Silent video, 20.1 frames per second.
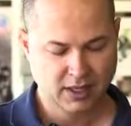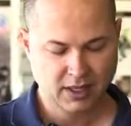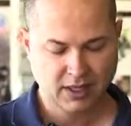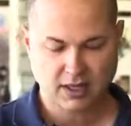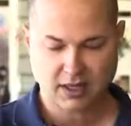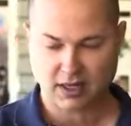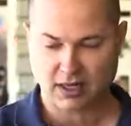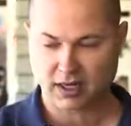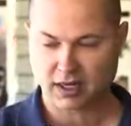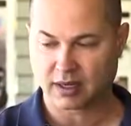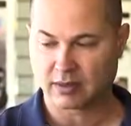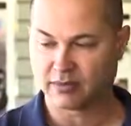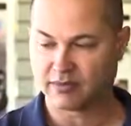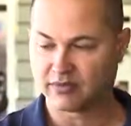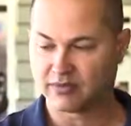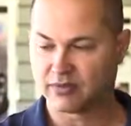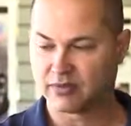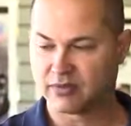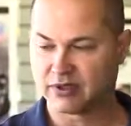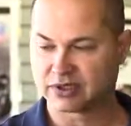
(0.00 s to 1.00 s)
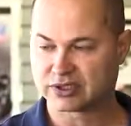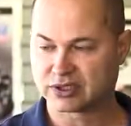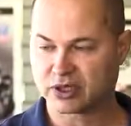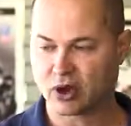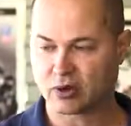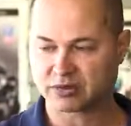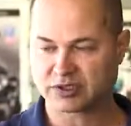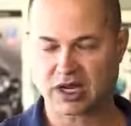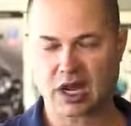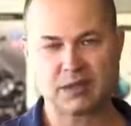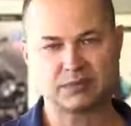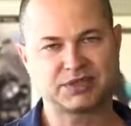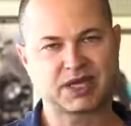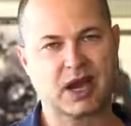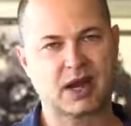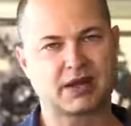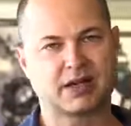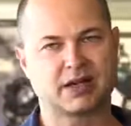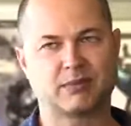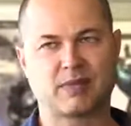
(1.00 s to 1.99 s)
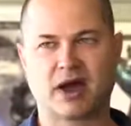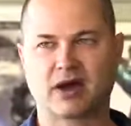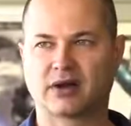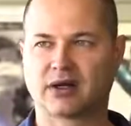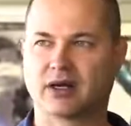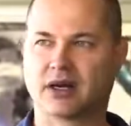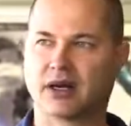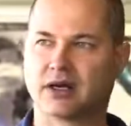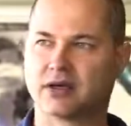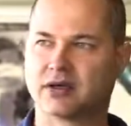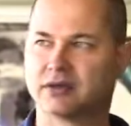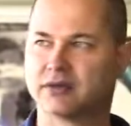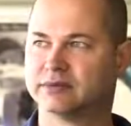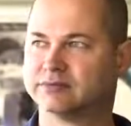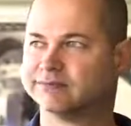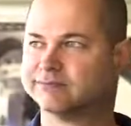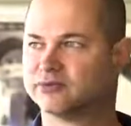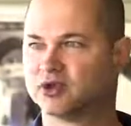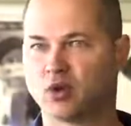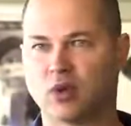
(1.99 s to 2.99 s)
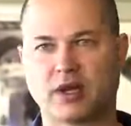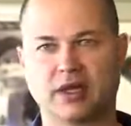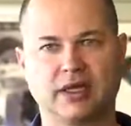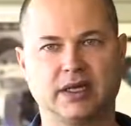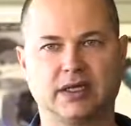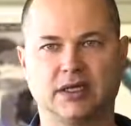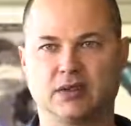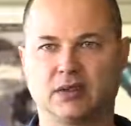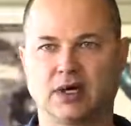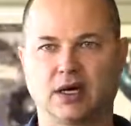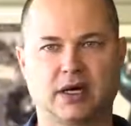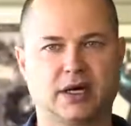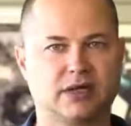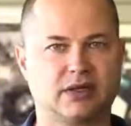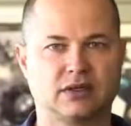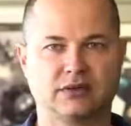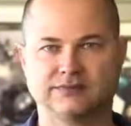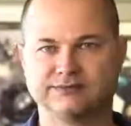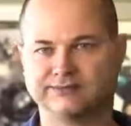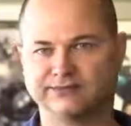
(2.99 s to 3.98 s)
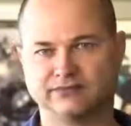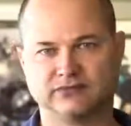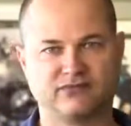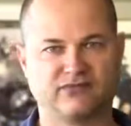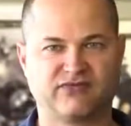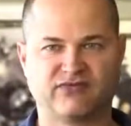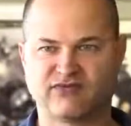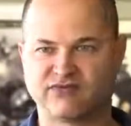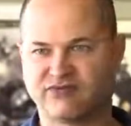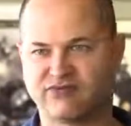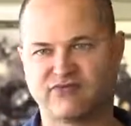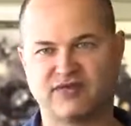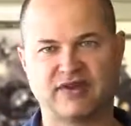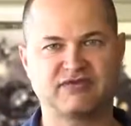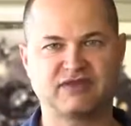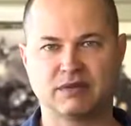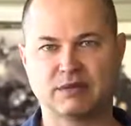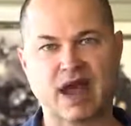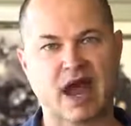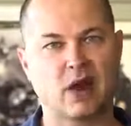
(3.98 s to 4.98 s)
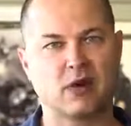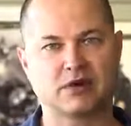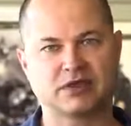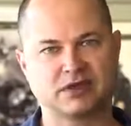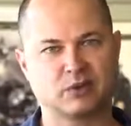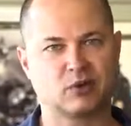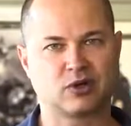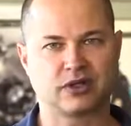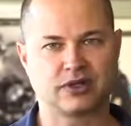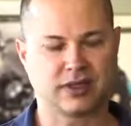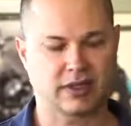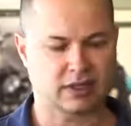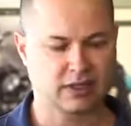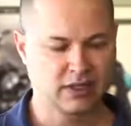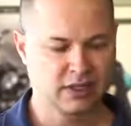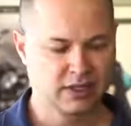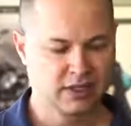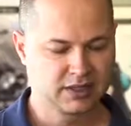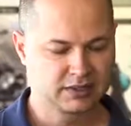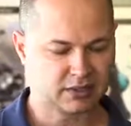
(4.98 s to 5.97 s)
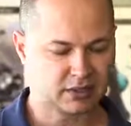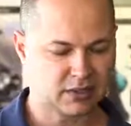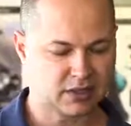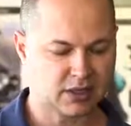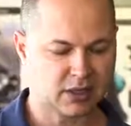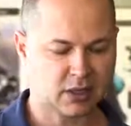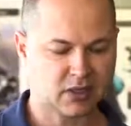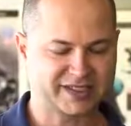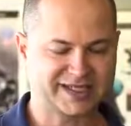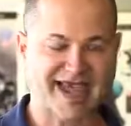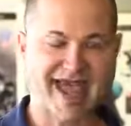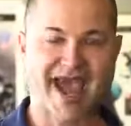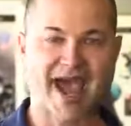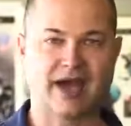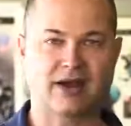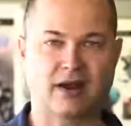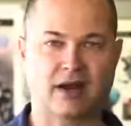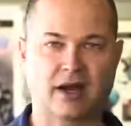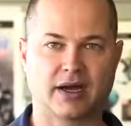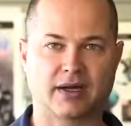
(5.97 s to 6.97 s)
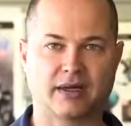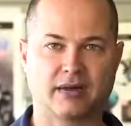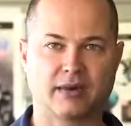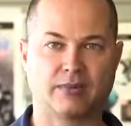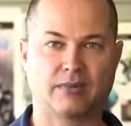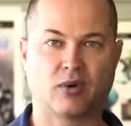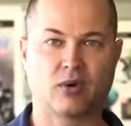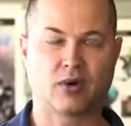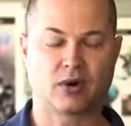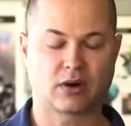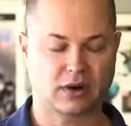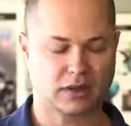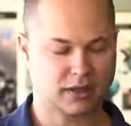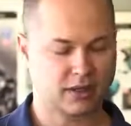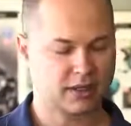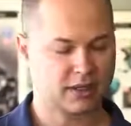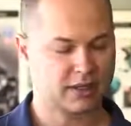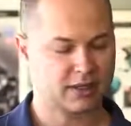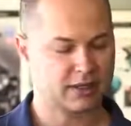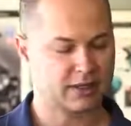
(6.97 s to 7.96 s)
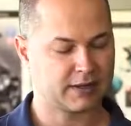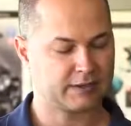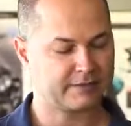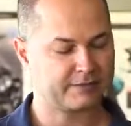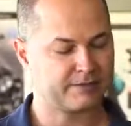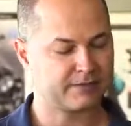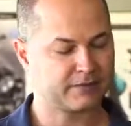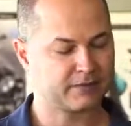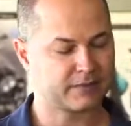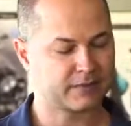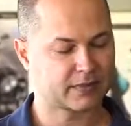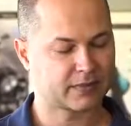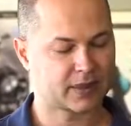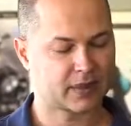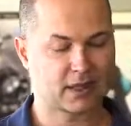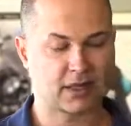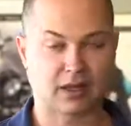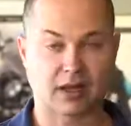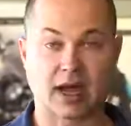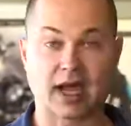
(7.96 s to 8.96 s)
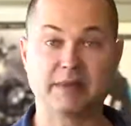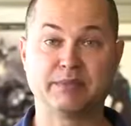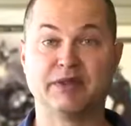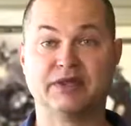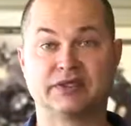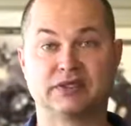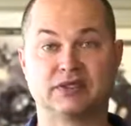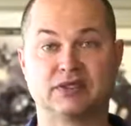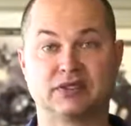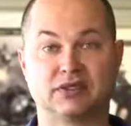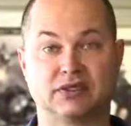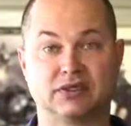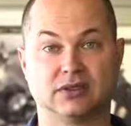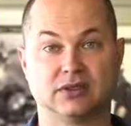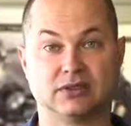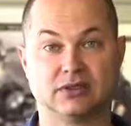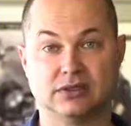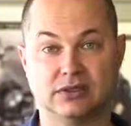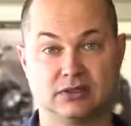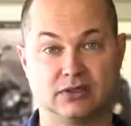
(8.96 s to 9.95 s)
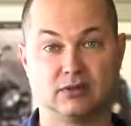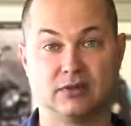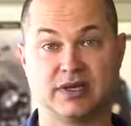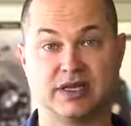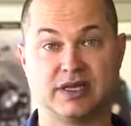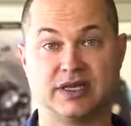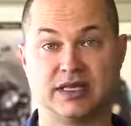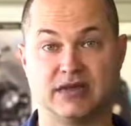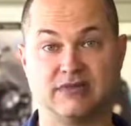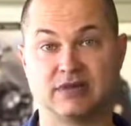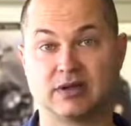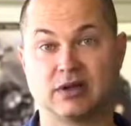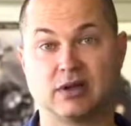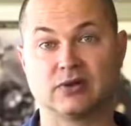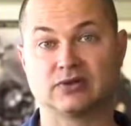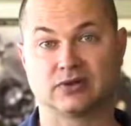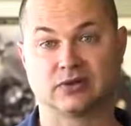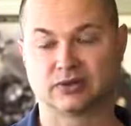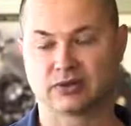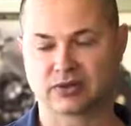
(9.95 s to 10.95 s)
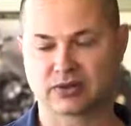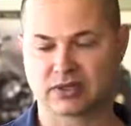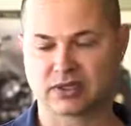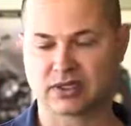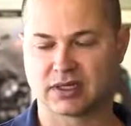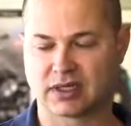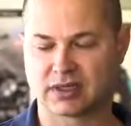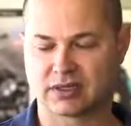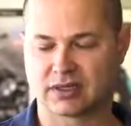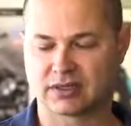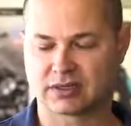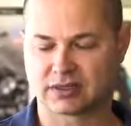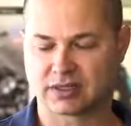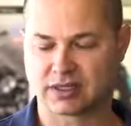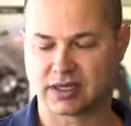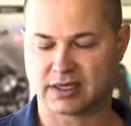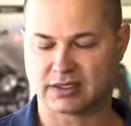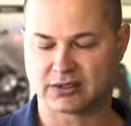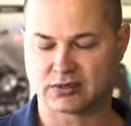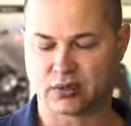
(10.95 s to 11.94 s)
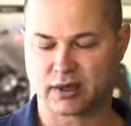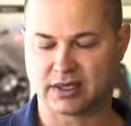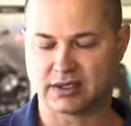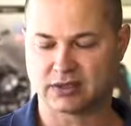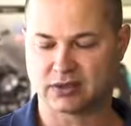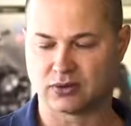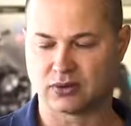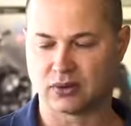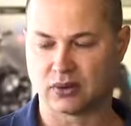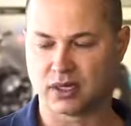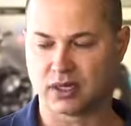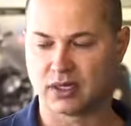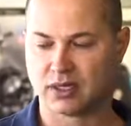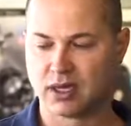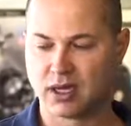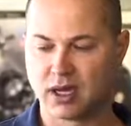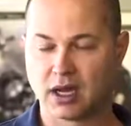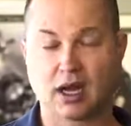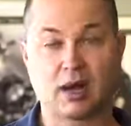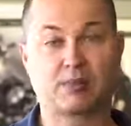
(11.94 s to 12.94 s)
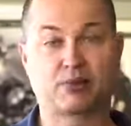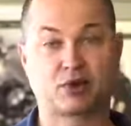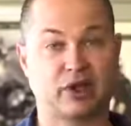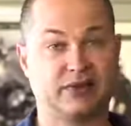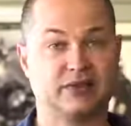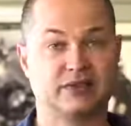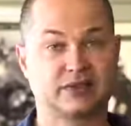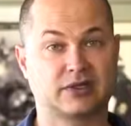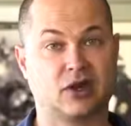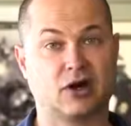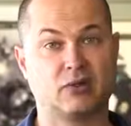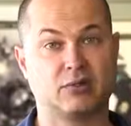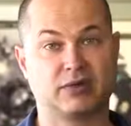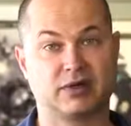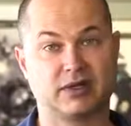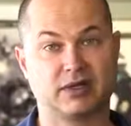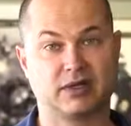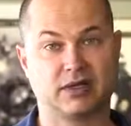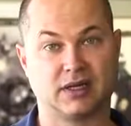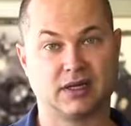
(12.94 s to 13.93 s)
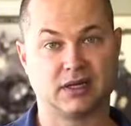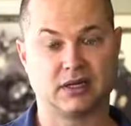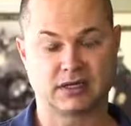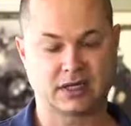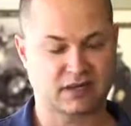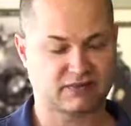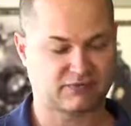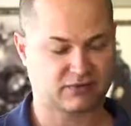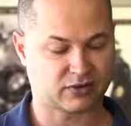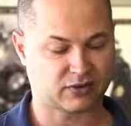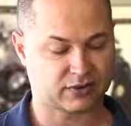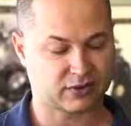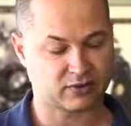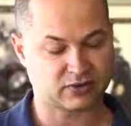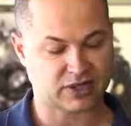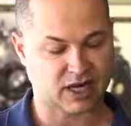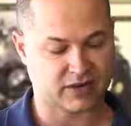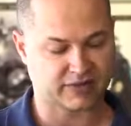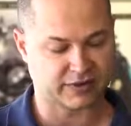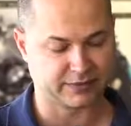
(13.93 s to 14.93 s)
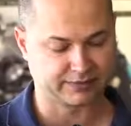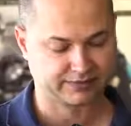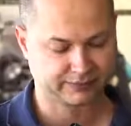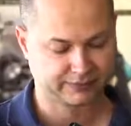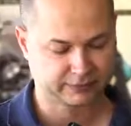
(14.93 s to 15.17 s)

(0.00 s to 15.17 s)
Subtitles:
The scope tops out at about 120 to 150 power, somewhere in there. So you can always add on more eyepieces to zoom in even closer. So it's a nice way to upgrade the scope and get further use out of it.